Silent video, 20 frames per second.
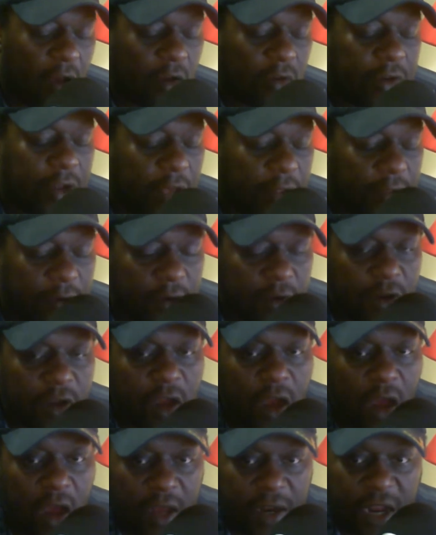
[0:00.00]
another
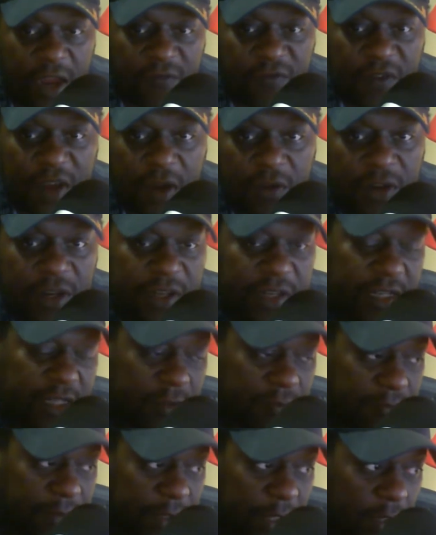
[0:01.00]
con I found in
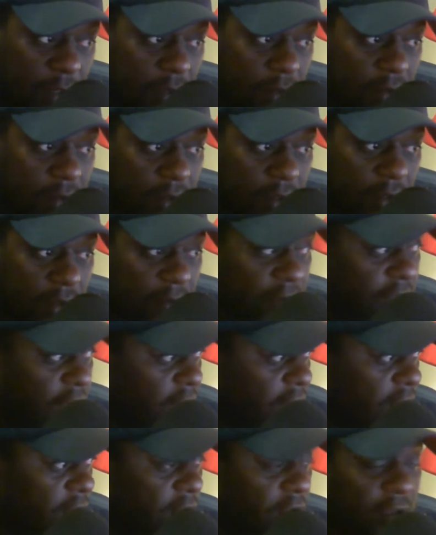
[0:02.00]
this bill,
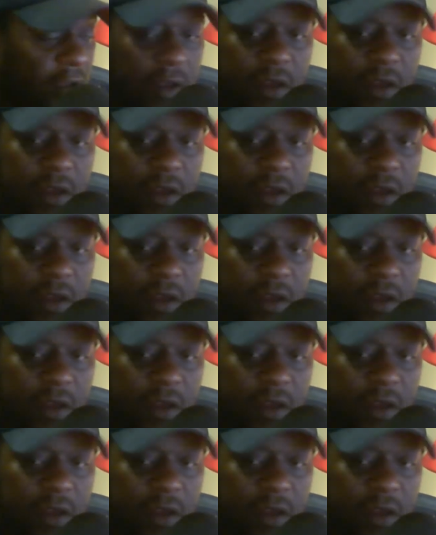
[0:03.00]
okay,